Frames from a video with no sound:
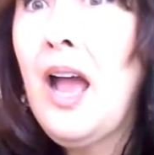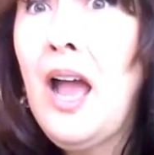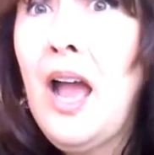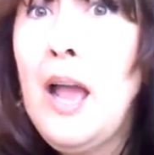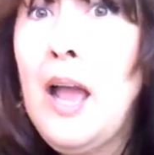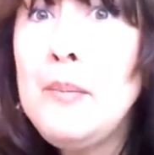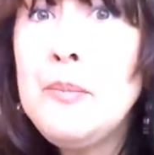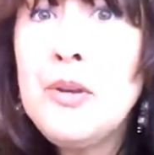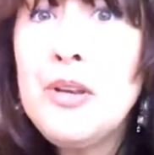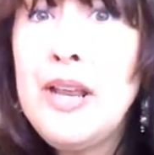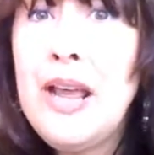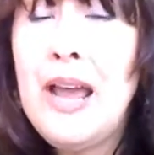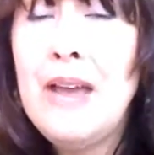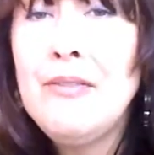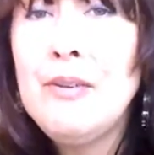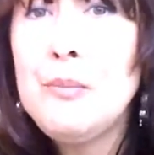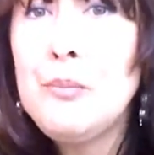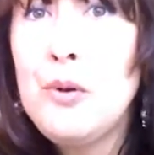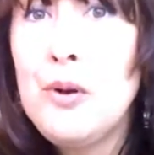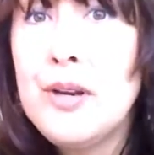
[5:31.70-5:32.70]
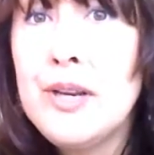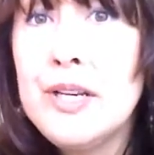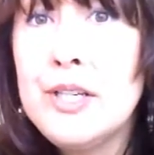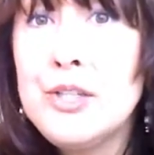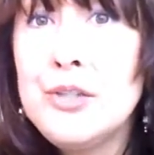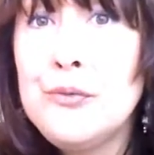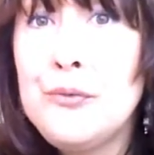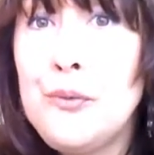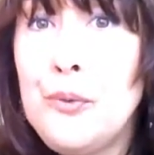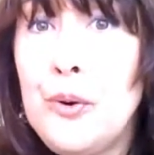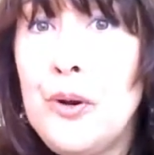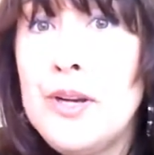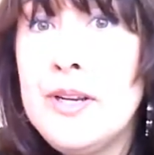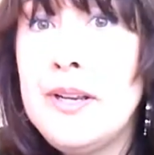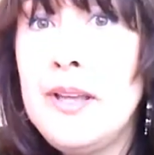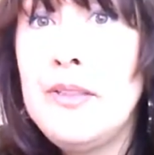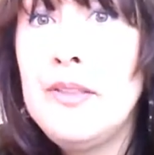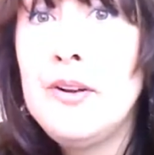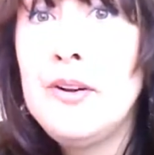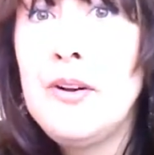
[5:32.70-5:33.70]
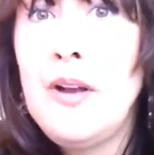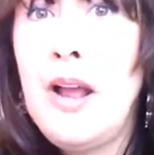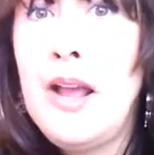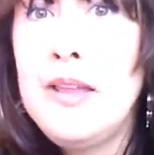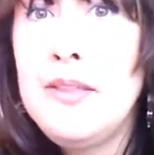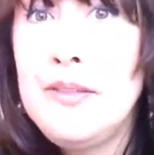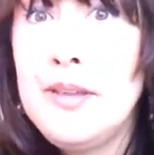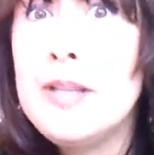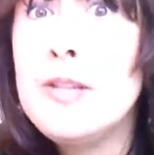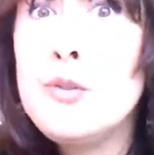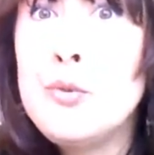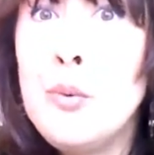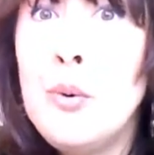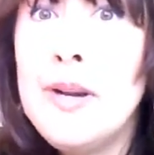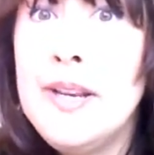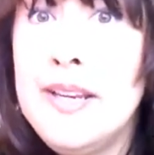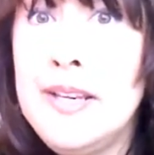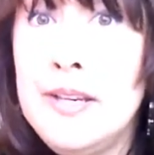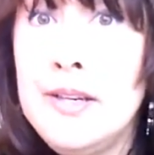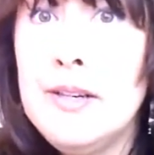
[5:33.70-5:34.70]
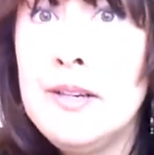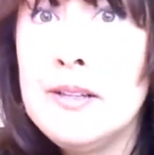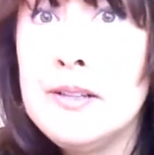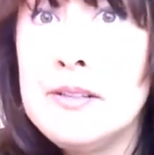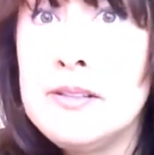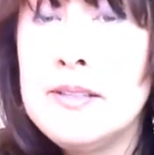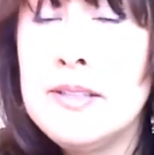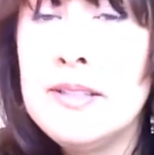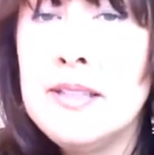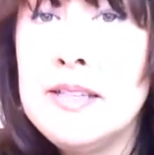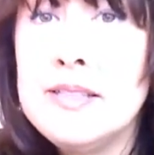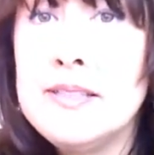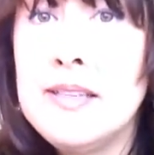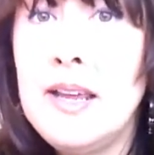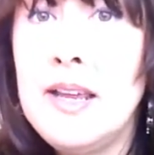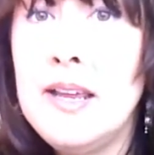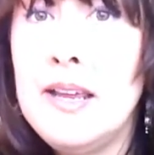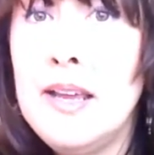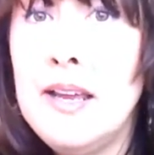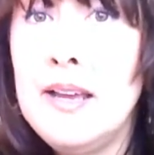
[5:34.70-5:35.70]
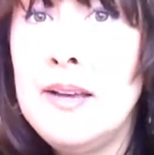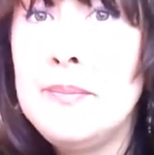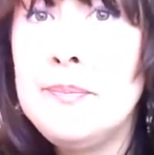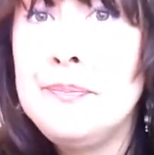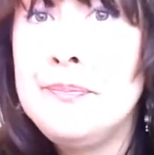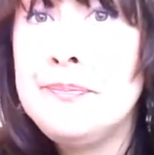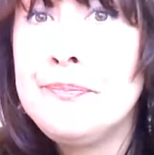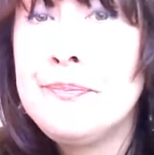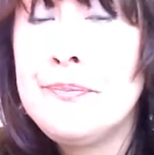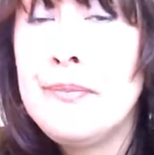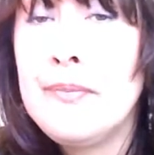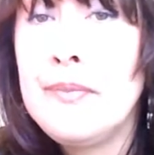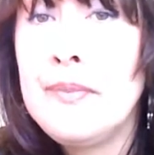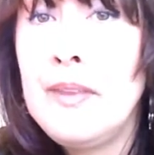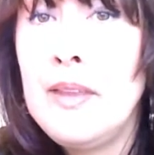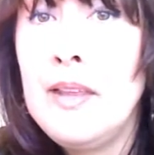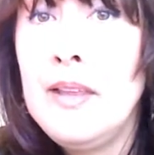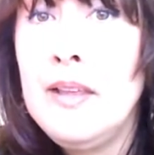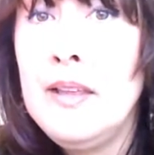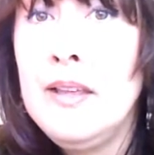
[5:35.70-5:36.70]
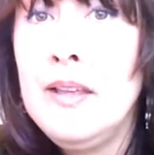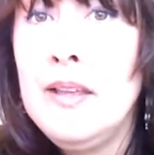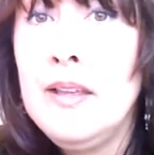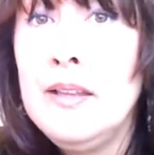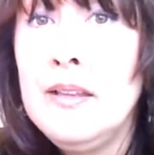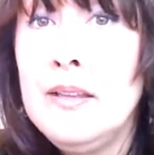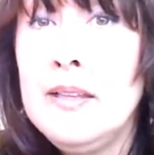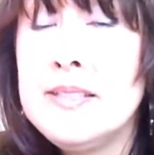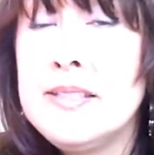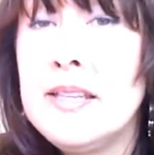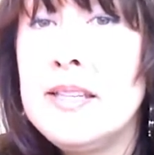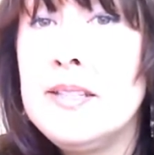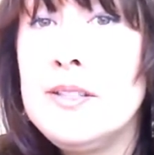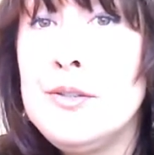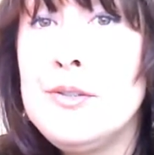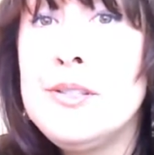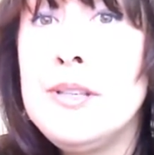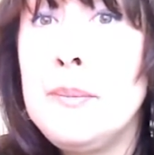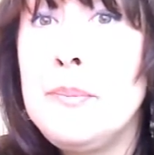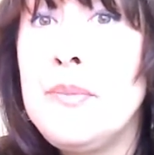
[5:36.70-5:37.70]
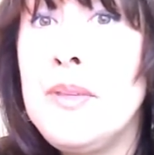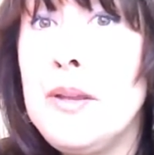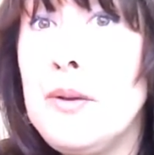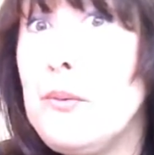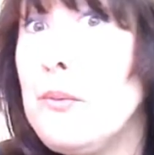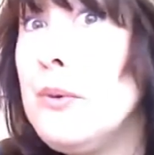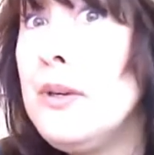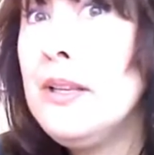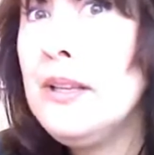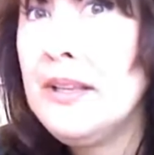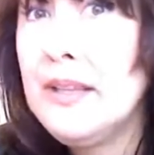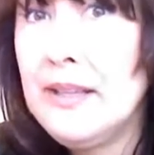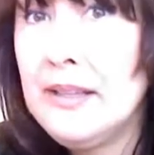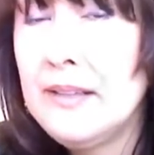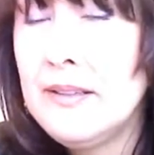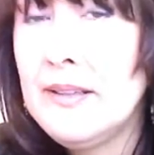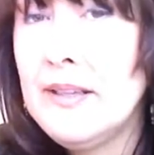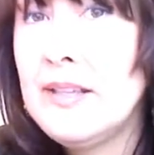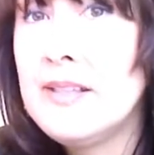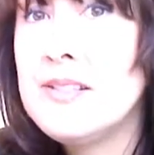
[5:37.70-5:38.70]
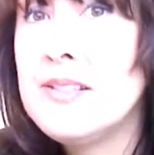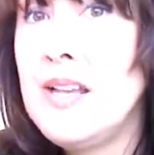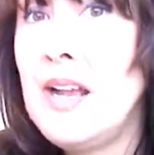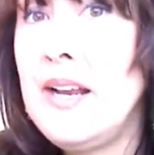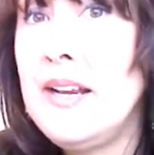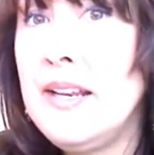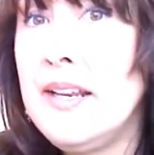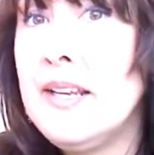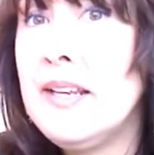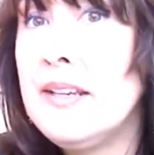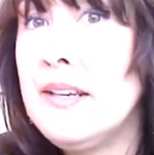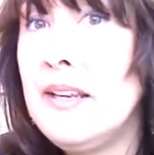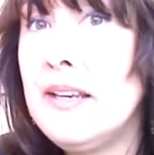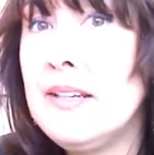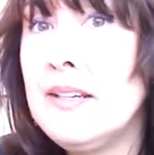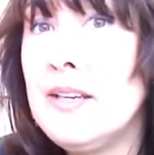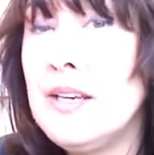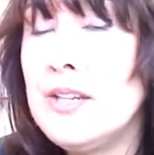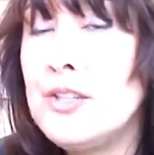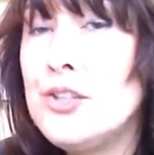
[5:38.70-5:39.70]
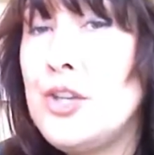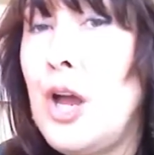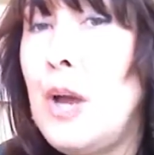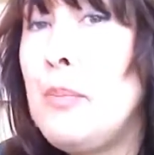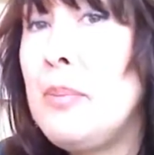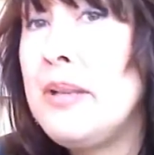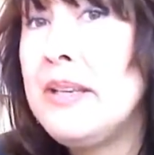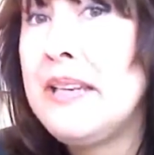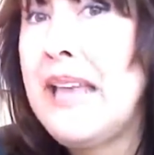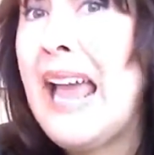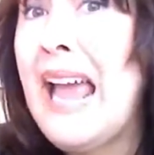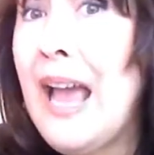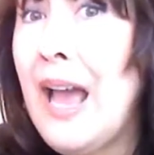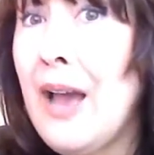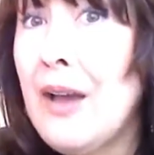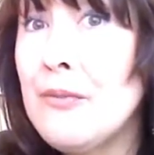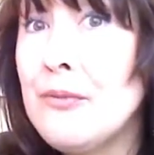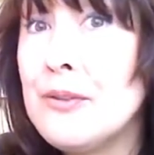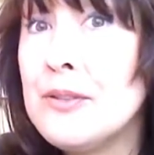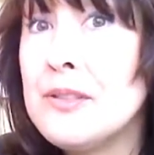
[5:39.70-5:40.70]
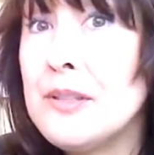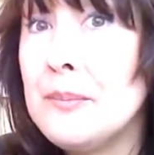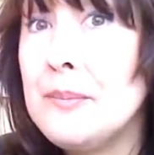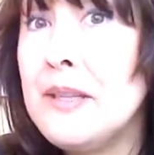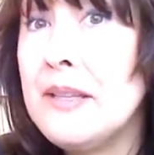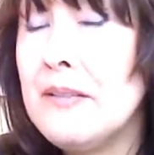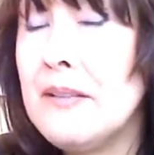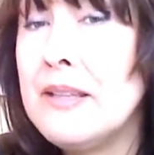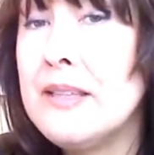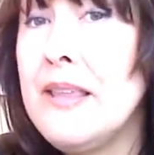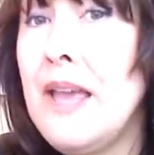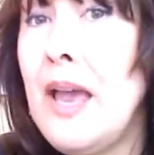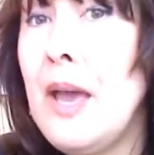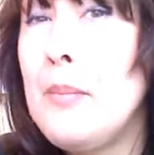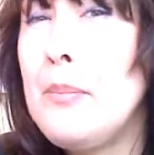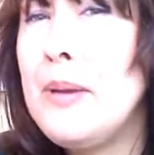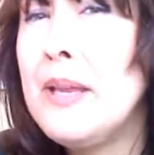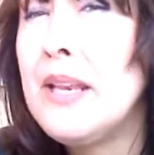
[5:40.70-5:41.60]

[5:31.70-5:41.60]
I'm going to have a mortgage for another, I think, 20 years, unless I do something really exciting and chop it in half or something like that.